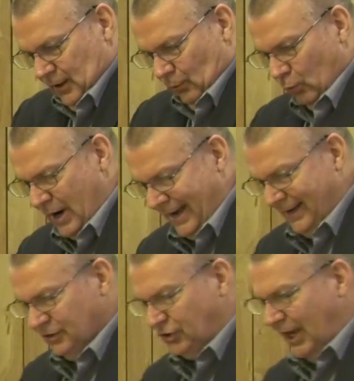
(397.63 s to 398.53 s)

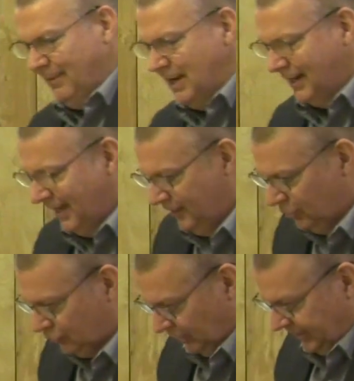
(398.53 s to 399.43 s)
When Simeon
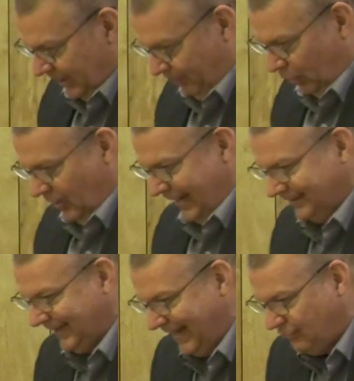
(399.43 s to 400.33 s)
enters the temple and
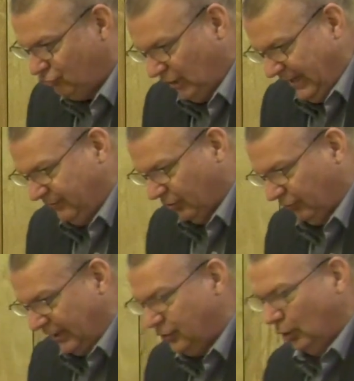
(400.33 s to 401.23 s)
takes Jesus
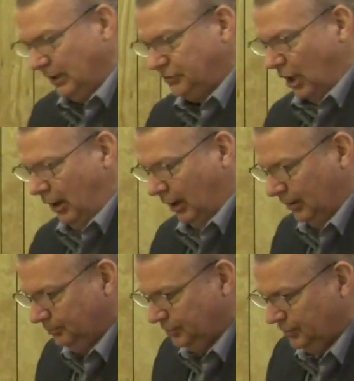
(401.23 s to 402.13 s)
into his
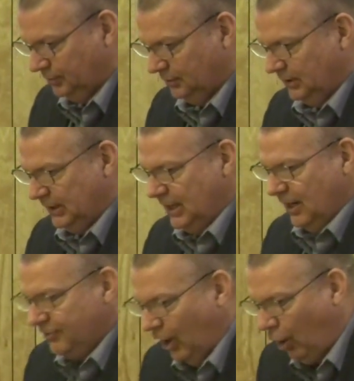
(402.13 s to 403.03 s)
arms,
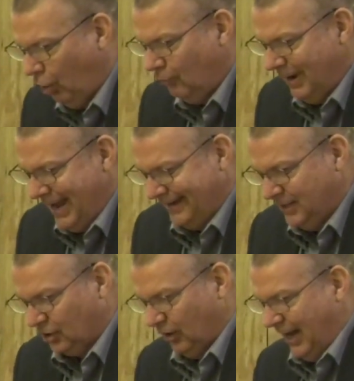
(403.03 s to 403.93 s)
the old man
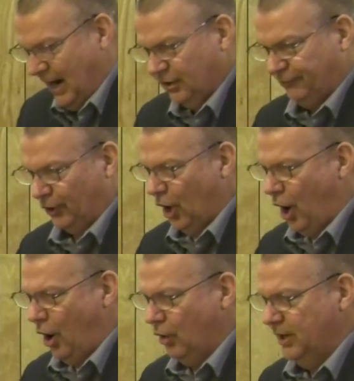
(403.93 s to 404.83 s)
declares for
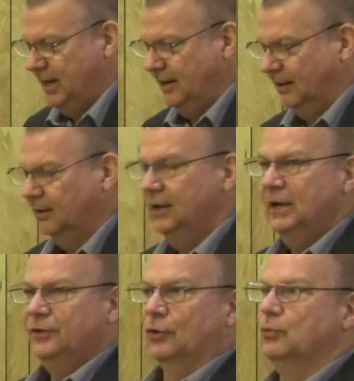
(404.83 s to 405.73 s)
all to hear
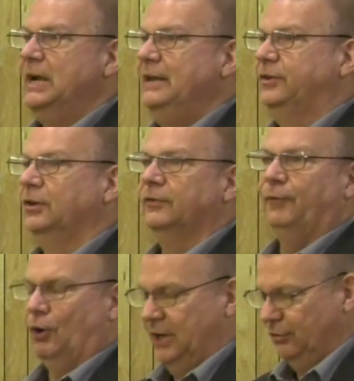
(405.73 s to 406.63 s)
the reasons
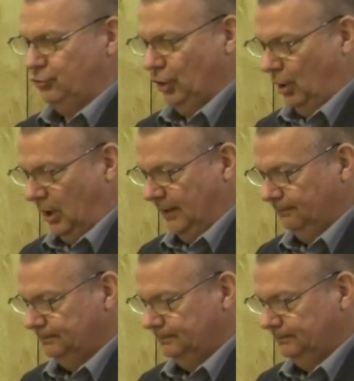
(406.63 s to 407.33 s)
for his joy.